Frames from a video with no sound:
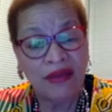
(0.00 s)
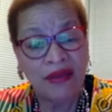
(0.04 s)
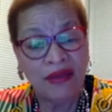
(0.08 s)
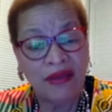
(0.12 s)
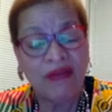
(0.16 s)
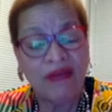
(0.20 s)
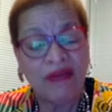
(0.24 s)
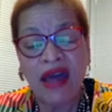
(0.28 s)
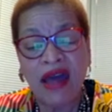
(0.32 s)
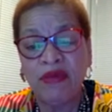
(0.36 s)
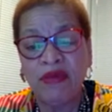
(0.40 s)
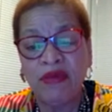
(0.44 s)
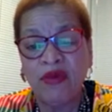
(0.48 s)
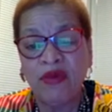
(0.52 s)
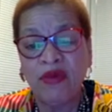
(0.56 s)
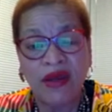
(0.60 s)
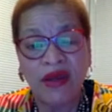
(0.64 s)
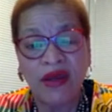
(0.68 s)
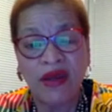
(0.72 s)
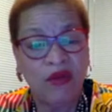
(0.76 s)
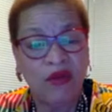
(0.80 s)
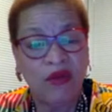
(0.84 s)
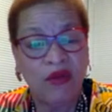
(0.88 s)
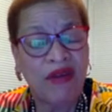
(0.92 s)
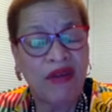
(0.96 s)
They've got to be
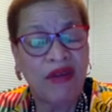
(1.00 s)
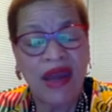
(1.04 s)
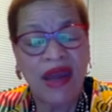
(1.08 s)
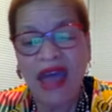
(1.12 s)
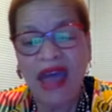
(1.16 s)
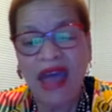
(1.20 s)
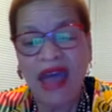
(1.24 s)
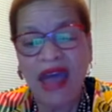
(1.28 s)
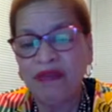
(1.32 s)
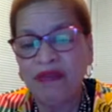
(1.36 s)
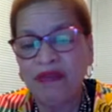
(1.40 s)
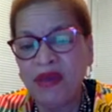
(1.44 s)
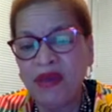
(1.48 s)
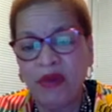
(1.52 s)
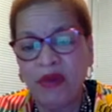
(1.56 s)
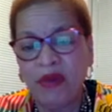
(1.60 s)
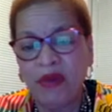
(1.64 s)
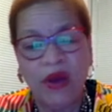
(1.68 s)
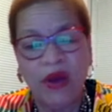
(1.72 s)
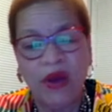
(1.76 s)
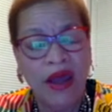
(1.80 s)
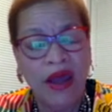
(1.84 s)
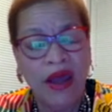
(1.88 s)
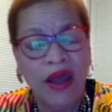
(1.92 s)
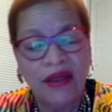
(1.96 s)
ready. We've got to have
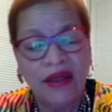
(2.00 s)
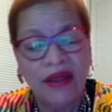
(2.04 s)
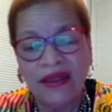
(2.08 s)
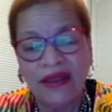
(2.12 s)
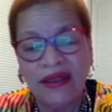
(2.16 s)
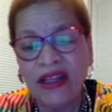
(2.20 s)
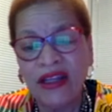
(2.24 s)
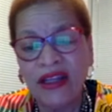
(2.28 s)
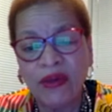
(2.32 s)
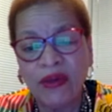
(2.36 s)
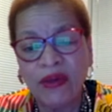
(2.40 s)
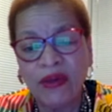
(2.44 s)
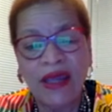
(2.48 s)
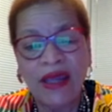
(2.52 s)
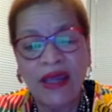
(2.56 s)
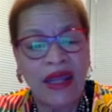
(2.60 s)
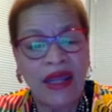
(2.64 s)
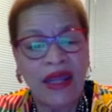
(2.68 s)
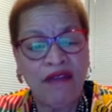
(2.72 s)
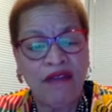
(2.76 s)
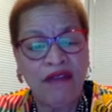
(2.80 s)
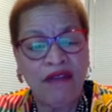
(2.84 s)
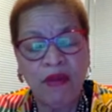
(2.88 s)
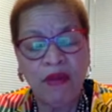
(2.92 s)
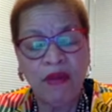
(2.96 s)
people literally at
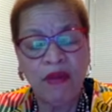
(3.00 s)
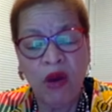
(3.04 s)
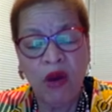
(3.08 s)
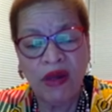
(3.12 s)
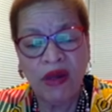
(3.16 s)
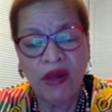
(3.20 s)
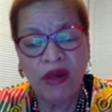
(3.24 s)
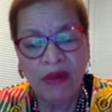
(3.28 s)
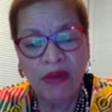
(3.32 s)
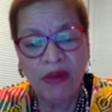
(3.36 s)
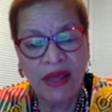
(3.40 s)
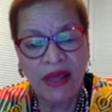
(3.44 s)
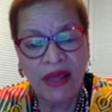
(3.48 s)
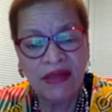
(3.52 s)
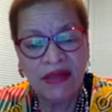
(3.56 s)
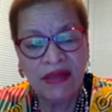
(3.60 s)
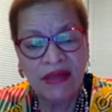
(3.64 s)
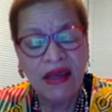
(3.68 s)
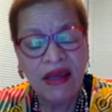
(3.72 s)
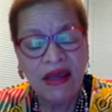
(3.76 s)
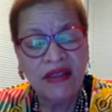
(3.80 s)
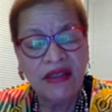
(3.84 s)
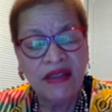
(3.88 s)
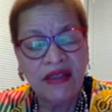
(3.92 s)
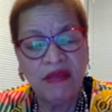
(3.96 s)
every polling place
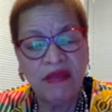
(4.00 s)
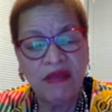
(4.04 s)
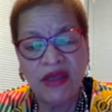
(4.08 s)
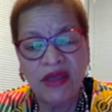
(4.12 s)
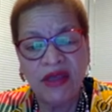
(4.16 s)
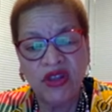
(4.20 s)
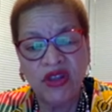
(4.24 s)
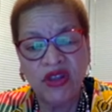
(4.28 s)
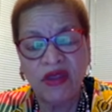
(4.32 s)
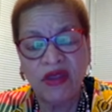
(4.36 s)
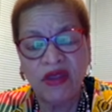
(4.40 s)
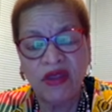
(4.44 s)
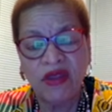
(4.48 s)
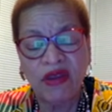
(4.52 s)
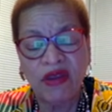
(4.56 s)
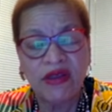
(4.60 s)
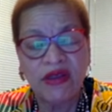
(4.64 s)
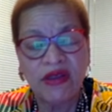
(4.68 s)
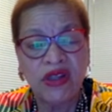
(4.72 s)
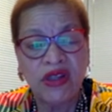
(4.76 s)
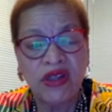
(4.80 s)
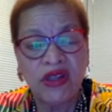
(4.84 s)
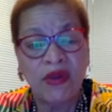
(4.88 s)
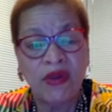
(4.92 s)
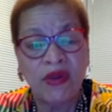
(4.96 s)
to make sure that there
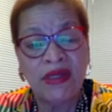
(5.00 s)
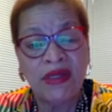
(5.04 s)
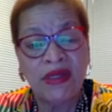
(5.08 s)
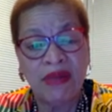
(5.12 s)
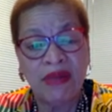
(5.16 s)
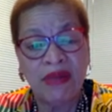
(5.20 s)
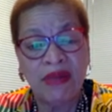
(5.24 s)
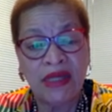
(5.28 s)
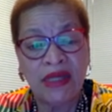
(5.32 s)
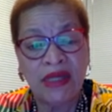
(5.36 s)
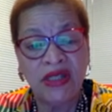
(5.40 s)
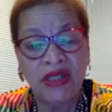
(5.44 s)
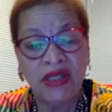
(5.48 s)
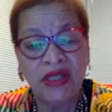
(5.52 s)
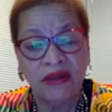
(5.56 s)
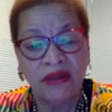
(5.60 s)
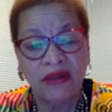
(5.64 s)
is no intimidation.